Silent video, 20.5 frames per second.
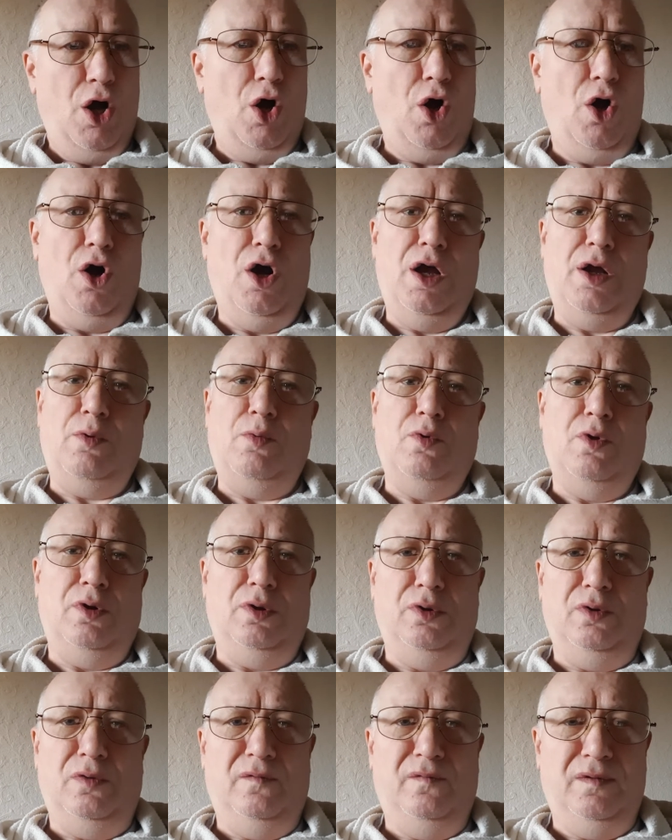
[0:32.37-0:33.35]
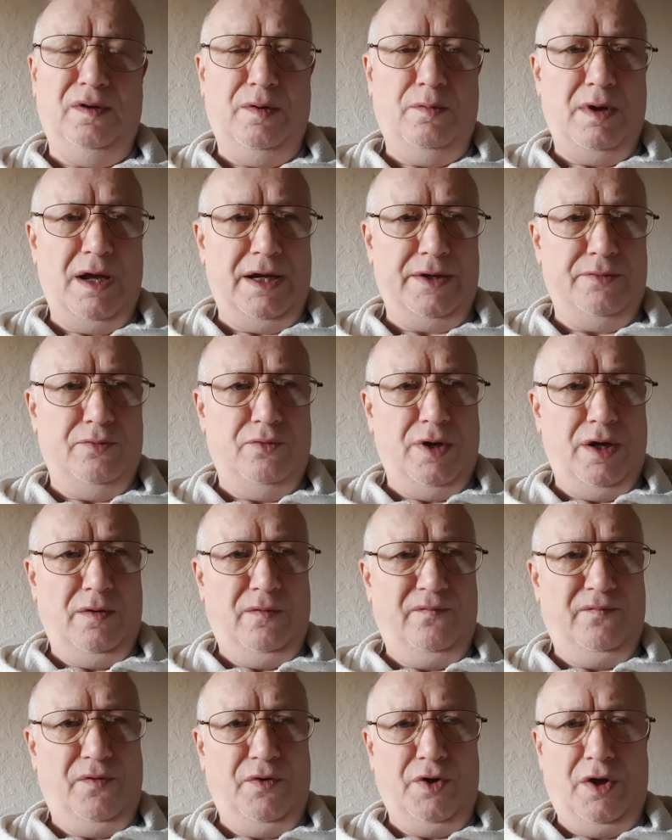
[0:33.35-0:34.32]
Oh, it was lovely. We had
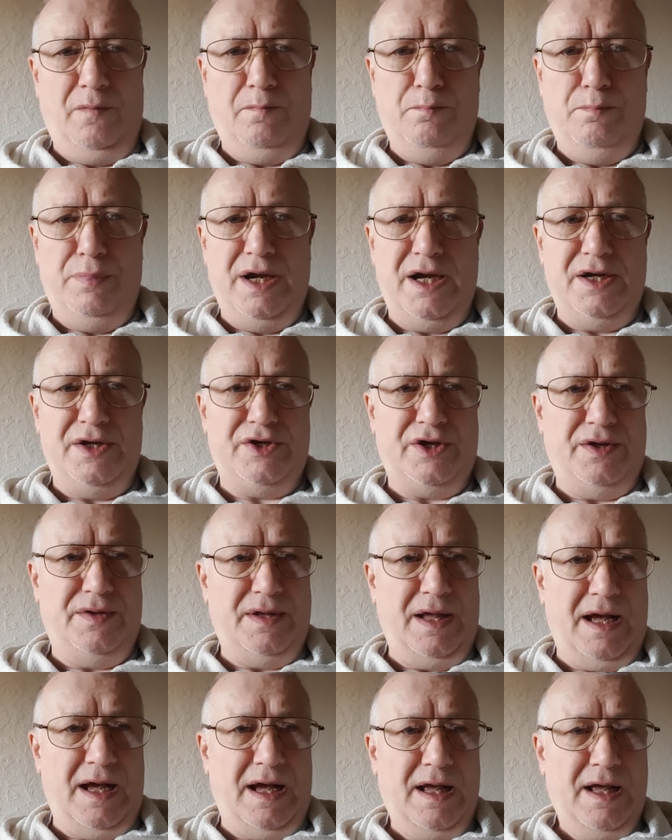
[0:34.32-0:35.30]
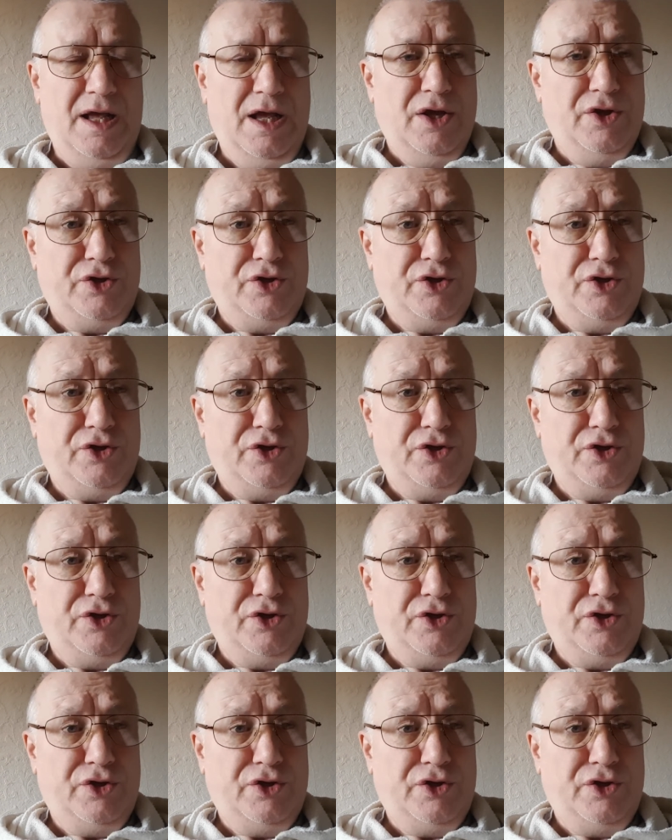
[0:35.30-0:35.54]
real fun on the beach and that.